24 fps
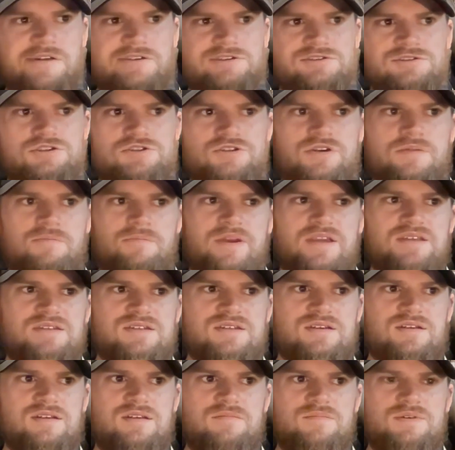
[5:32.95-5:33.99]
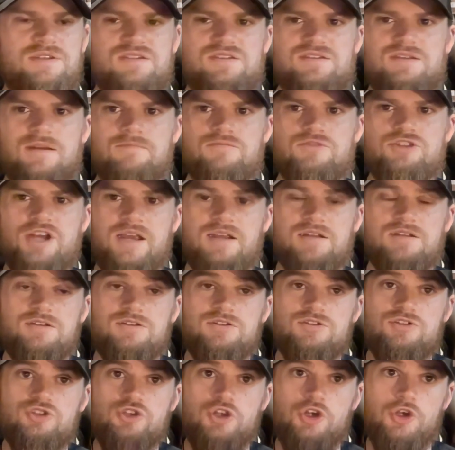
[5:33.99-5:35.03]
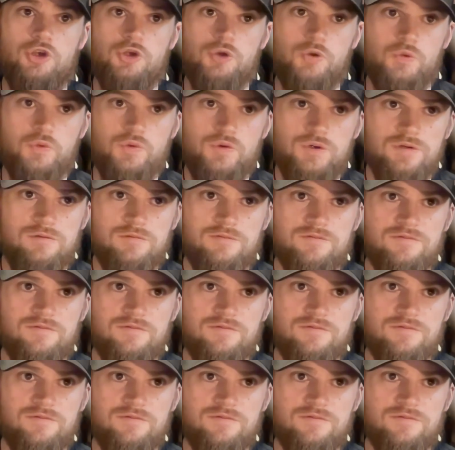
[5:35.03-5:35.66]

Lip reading: you can basically be subject to